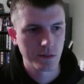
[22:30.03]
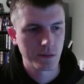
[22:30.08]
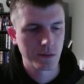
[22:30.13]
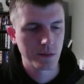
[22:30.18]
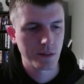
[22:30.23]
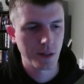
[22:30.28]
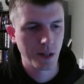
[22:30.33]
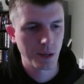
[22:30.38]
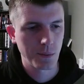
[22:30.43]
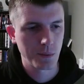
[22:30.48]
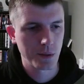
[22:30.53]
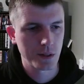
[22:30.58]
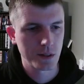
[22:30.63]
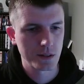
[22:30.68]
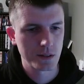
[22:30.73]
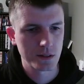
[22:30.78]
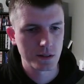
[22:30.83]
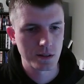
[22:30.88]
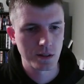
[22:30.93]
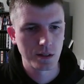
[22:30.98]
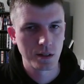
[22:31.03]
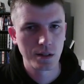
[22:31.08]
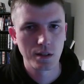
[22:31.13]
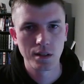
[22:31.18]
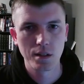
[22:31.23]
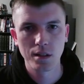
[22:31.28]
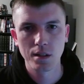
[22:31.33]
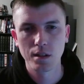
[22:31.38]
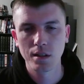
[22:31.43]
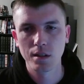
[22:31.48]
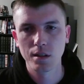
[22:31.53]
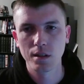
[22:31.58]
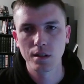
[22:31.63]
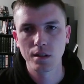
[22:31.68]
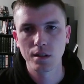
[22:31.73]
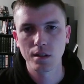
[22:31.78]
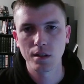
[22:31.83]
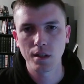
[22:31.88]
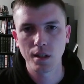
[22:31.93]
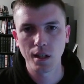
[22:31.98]
that was
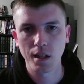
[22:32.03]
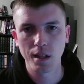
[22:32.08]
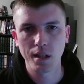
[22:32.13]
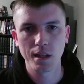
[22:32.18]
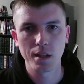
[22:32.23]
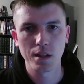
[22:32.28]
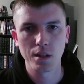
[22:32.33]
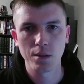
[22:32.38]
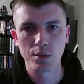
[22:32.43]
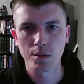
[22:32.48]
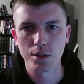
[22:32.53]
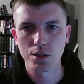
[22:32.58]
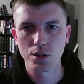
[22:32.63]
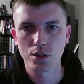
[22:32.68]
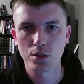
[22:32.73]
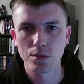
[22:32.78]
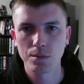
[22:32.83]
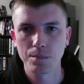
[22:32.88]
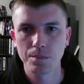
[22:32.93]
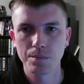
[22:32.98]
in the original,